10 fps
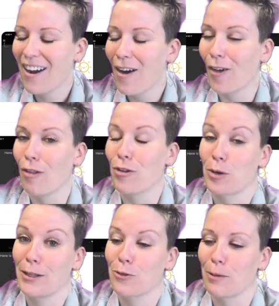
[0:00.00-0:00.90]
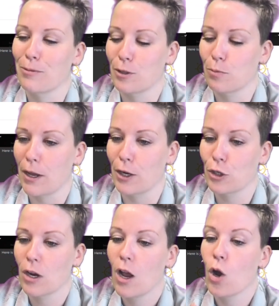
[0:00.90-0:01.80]
Although the transcript in
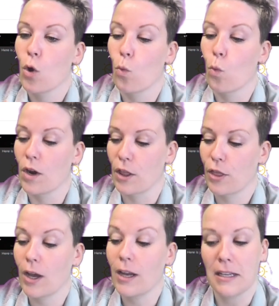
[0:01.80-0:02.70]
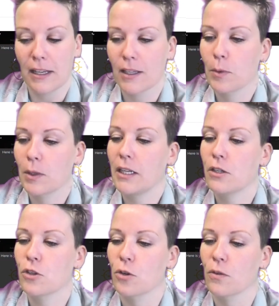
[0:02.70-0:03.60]
Spanish, would it thought, yes, I would like to
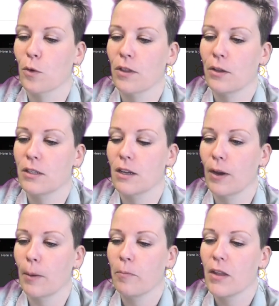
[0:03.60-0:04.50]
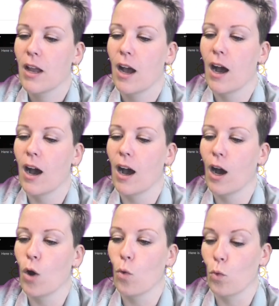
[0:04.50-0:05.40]
start over without saving,
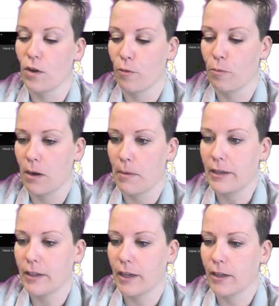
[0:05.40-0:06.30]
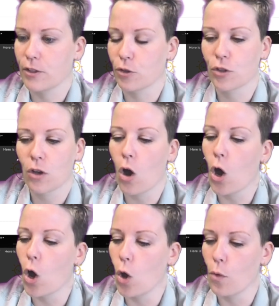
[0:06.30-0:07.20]
would have been amazing because there's
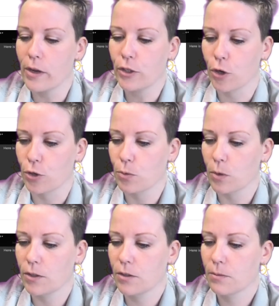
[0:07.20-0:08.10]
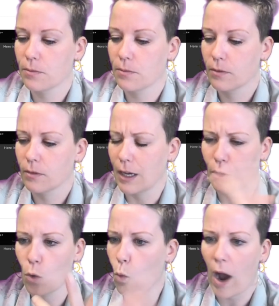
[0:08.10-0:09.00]
always curse words. I
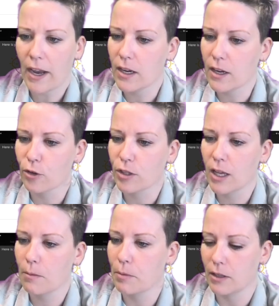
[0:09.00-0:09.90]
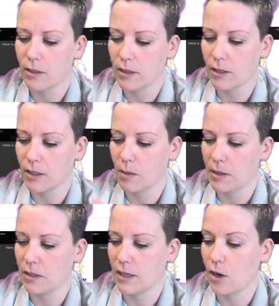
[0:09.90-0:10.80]
don't know why it hears that, but it does the
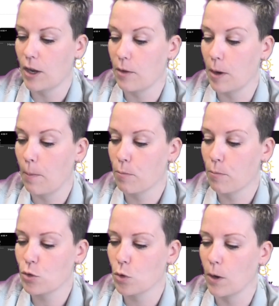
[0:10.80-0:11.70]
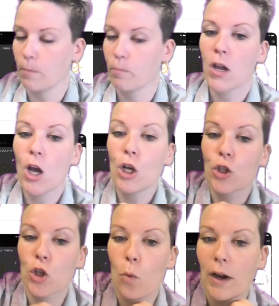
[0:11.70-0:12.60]
best it can. Okay, there we go. Press record.
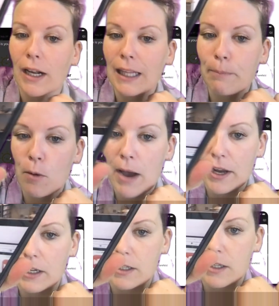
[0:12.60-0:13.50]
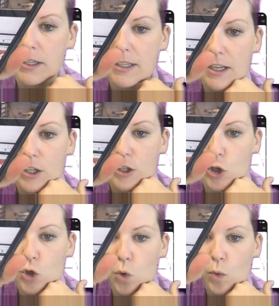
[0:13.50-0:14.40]
So what Clip-O-Matic does is
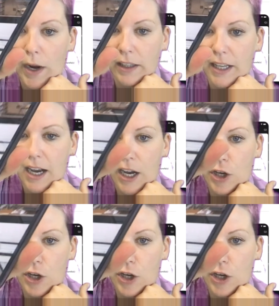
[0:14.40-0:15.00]
directly on